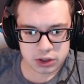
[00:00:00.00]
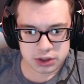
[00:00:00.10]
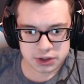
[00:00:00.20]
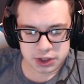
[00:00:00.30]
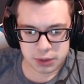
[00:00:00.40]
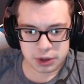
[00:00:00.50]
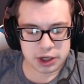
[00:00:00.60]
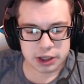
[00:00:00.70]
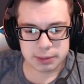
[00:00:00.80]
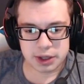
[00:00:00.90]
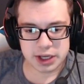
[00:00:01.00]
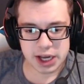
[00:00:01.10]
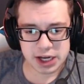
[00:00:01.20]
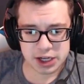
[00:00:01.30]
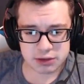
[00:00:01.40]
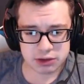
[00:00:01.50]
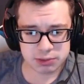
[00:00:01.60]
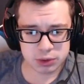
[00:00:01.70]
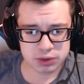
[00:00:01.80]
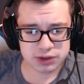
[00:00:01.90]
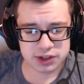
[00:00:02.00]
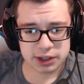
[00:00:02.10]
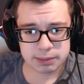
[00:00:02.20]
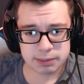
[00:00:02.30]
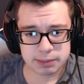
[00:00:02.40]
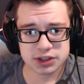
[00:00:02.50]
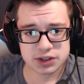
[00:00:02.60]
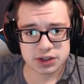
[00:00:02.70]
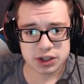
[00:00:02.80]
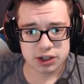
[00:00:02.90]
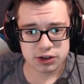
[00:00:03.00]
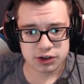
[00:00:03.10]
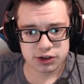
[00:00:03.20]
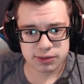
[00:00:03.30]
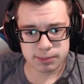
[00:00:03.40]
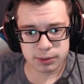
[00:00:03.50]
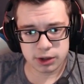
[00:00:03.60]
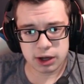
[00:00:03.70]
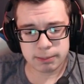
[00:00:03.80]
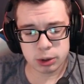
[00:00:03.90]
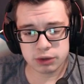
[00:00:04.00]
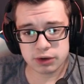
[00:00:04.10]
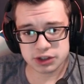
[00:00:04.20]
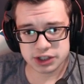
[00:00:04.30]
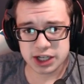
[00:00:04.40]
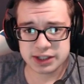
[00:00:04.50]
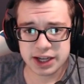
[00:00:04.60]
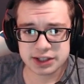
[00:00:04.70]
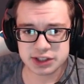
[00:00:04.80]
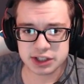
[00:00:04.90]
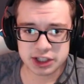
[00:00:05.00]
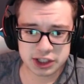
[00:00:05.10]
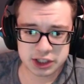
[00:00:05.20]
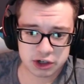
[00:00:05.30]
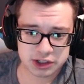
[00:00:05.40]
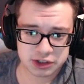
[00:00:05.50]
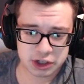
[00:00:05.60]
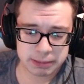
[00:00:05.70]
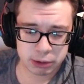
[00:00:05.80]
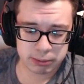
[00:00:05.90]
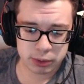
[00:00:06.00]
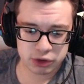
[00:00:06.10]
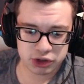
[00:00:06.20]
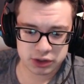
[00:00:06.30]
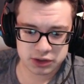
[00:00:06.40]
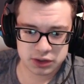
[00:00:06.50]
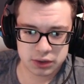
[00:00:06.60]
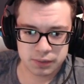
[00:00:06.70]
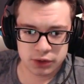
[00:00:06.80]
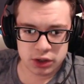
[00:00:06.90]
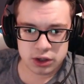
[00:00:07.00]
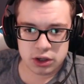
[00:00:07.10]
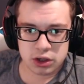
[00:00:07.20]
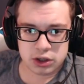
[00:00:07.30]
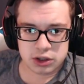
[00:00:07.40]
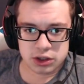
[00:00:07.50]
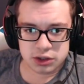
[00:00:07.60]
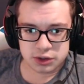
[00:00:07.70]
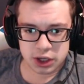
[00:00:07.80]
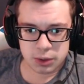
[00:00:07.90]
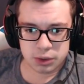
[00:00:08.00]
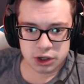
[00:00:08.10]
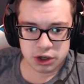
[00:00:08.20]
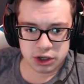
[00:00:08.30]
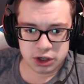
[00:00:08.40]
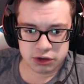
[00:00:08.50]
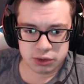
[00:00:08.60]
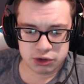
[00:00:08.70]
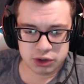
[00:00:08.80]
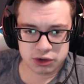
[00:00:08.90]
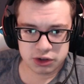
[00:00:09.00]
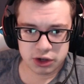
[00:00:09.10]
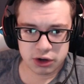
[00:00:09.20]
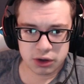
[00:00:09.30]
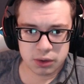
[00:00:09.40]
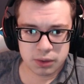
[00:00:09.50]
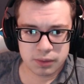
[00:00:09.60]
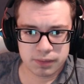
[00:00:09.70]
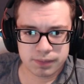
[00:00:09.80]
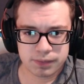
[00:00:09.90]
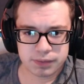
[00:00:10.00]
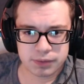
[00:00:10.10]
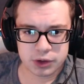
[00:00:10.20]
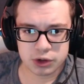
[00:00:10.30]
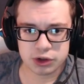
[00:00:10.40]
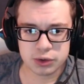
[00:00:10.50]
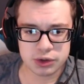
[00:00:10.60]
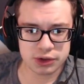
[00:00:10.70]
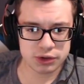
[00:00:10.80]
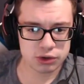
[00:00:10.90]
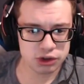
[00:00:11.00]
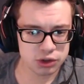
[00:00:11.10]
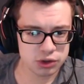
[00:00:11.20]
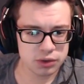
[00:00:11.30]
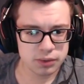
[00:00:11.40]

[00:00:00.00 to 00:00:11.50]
so yeah, we're not going to block any of those moves. He blocks both of our sky attacks, and he has already burned both shields. So now we are in a 2 shield scenario, or 2-0 shield.